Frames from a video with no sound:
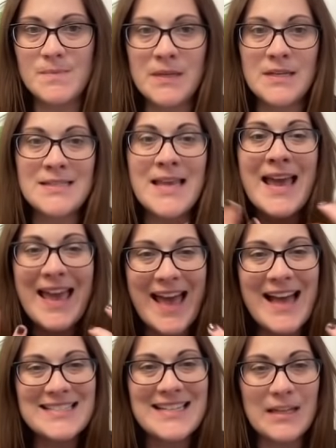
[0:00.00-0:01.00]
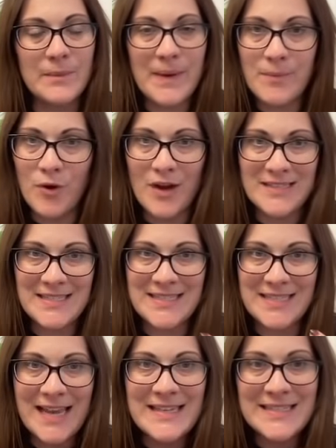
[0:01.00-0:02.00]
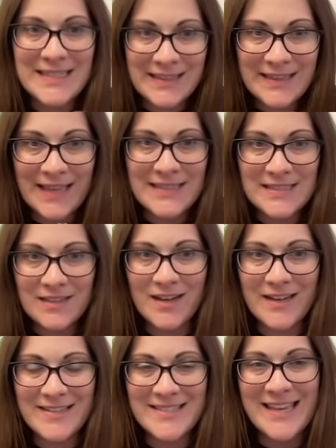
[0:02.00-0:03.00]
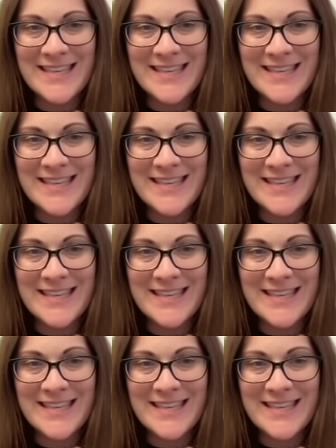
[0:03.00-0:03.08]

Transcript: because it has a little bit more understanding then to kind of say,